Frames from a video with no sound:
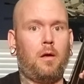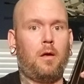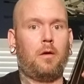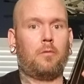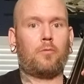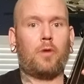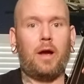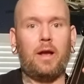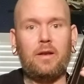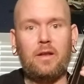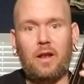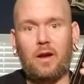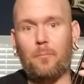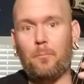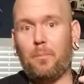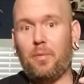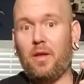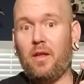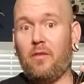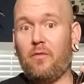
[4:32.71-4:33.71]
right, and then a
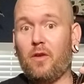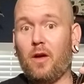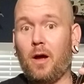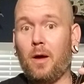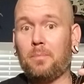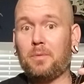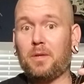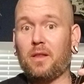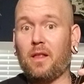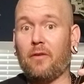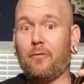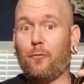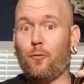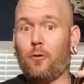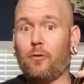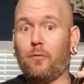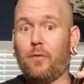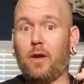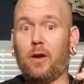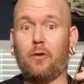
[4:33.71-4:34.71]
pivot up to that
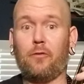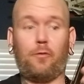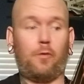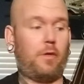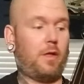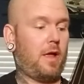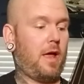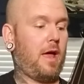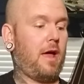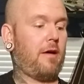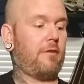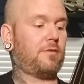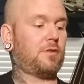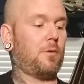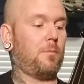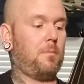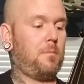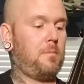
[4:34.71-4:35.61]
fourth finger for the F. So